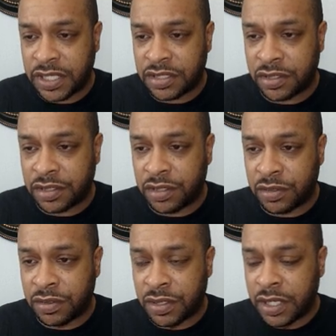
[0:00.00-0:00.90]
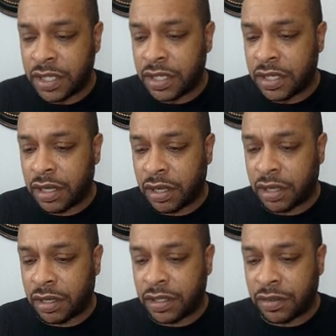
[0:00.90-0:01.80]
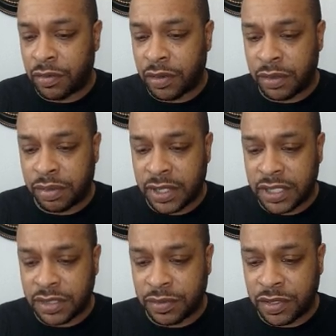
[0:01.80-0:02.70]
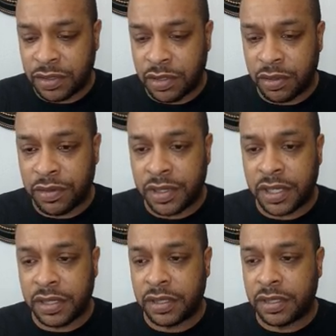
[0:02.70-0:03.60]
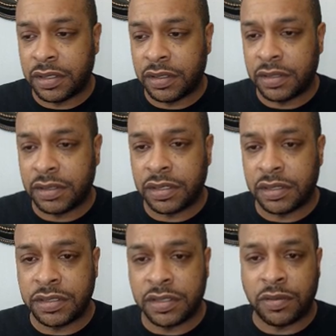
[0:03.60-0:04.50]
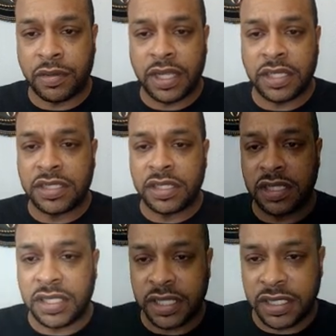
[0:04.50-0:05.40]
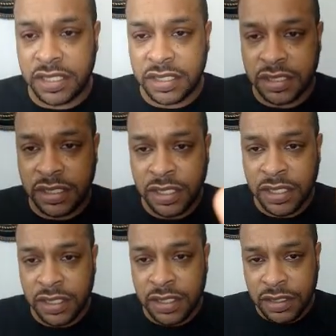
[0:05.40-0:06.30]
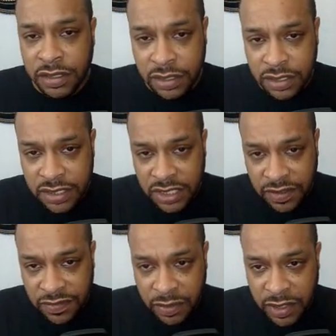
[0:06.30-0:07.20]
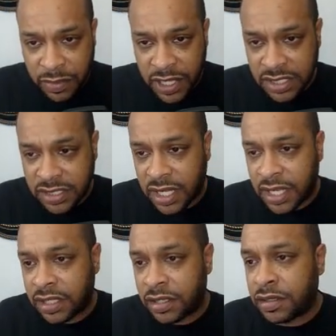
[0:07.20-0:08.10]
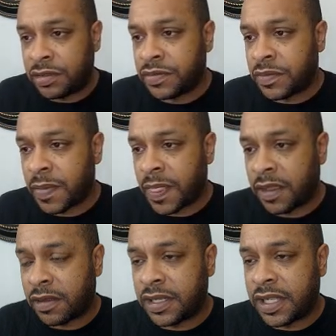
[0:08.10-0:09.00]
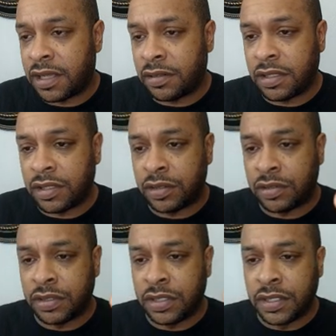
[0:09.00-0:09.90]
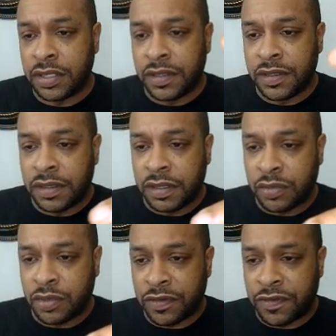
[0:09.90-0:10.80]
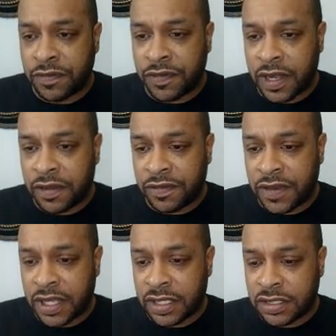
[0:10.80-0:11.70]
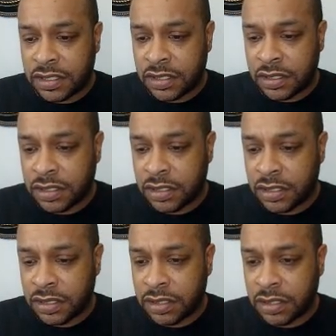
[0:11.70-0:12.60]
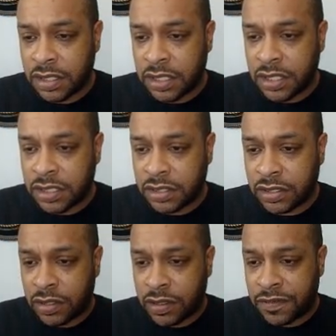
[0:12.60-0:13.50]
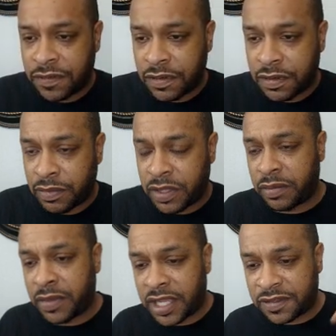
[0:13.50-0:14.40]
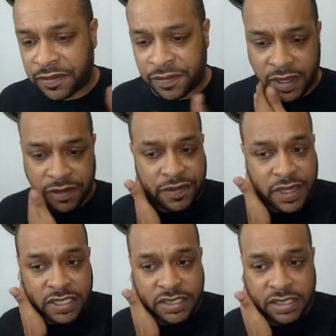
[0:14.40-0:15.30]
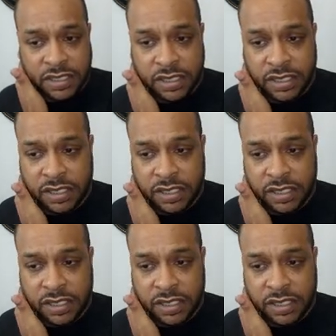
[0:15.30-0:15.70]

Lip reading: Make sure you are in the right place when you go there. To the right, it should look like this. You can see even metamask.io. I'm going to download. Do it for Firefox. Install MetaMask for Firefox.